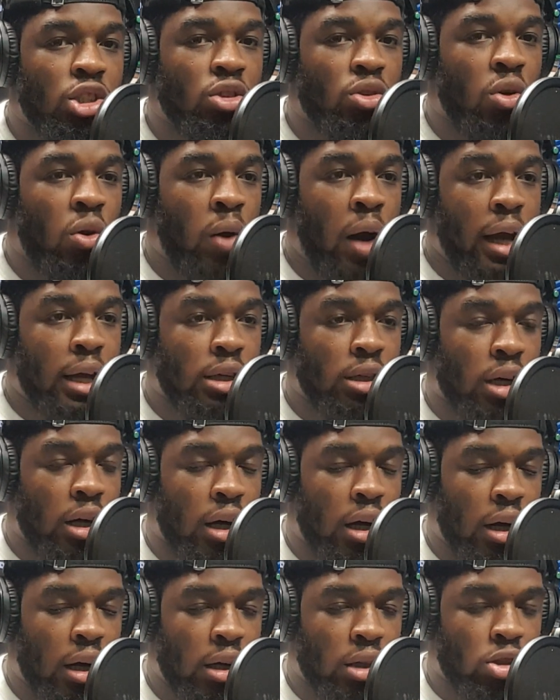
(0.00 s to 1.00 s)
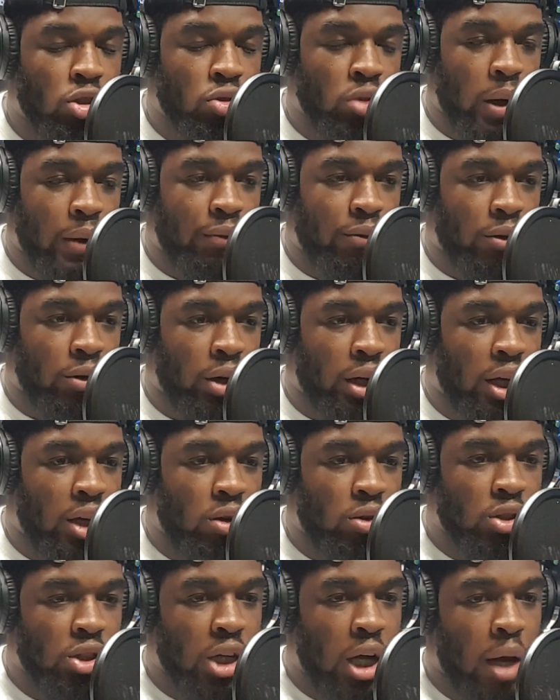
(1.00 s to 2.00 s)
going straight for a
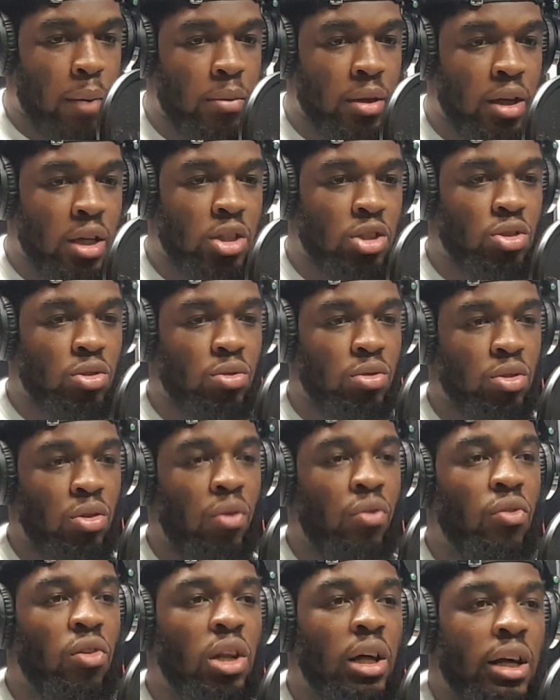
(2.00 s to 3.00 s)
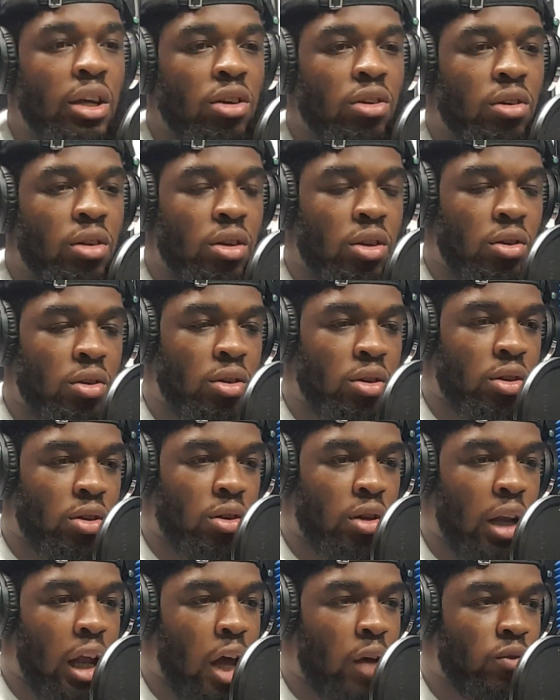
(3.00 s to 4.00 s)
kill shot because you feel like
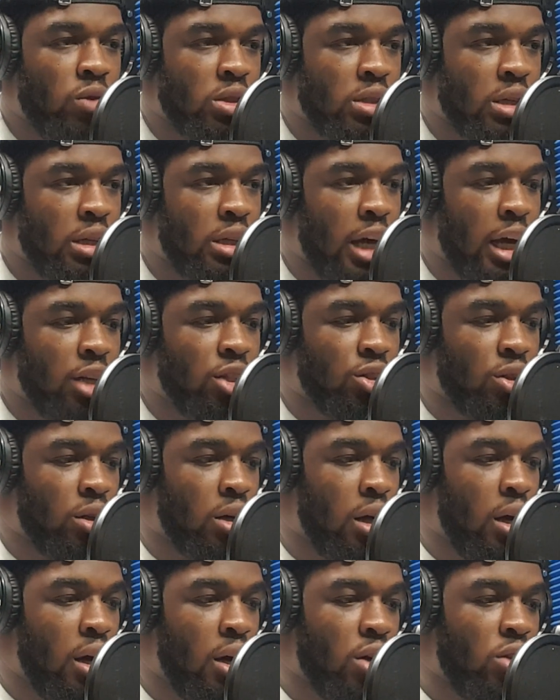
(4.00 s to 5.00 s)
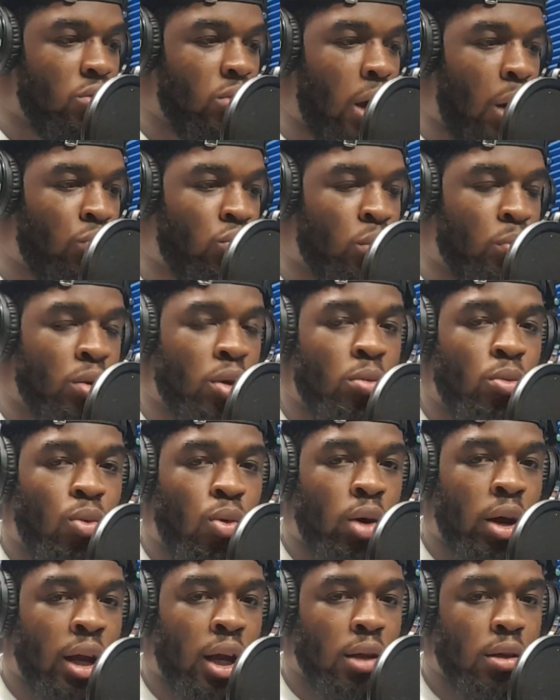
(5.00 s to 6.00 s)
your life is in danger. You have to be
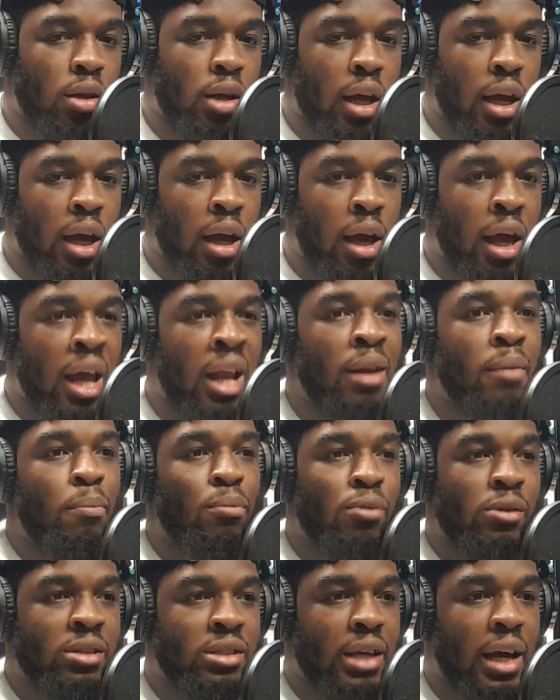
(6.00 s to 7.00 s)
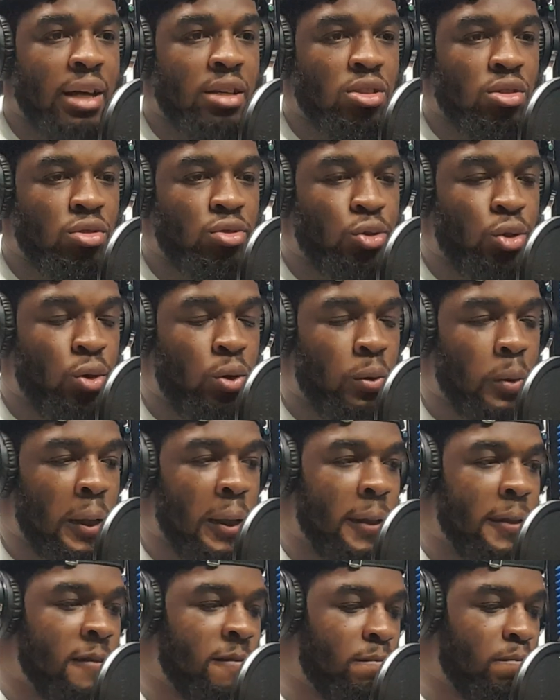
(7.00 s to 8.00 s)
more in precise control.
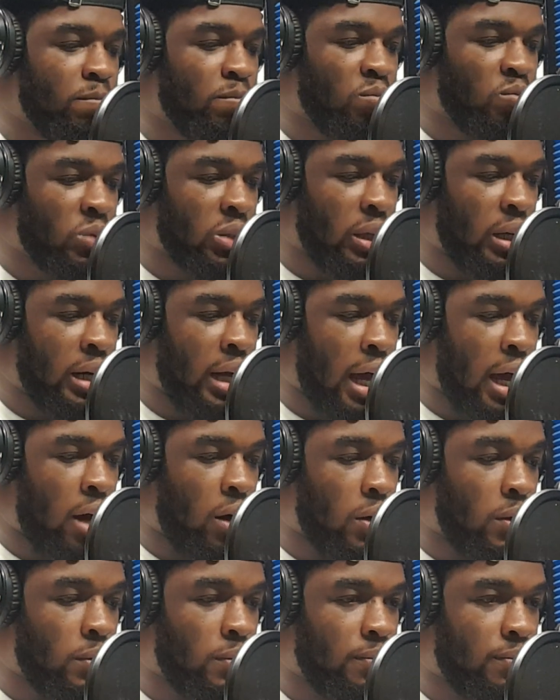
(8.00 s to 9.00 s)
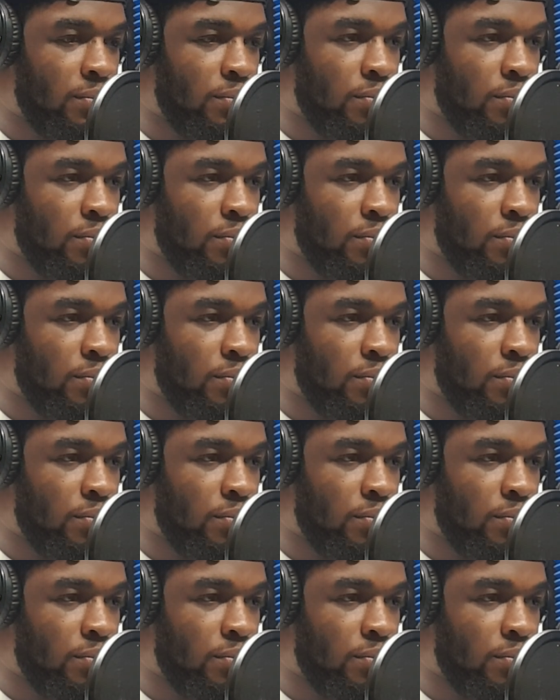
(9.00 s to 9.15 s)
Now,